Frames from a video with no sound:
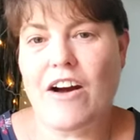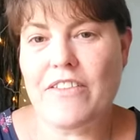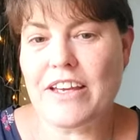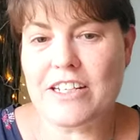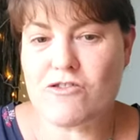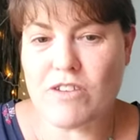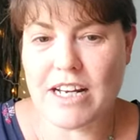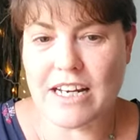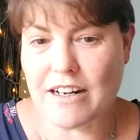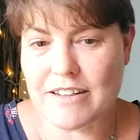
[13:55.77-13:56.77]
I think it's
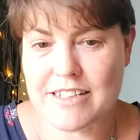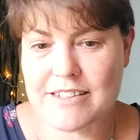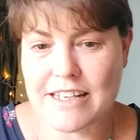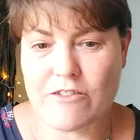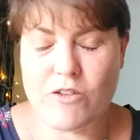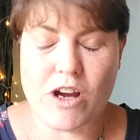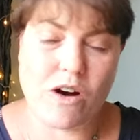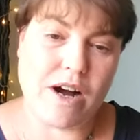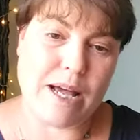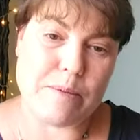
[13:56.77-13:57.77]
really nice if you
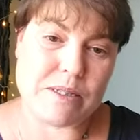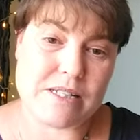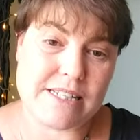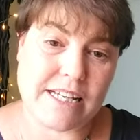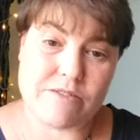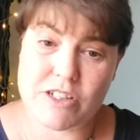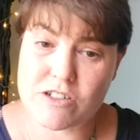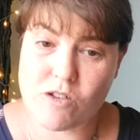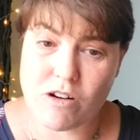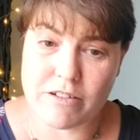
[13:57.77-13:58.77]
are able to take a
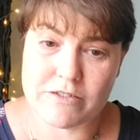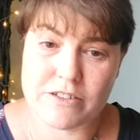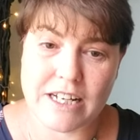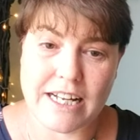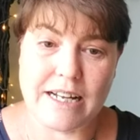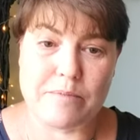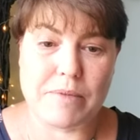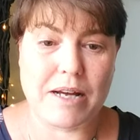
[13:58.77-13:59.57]
photograph um,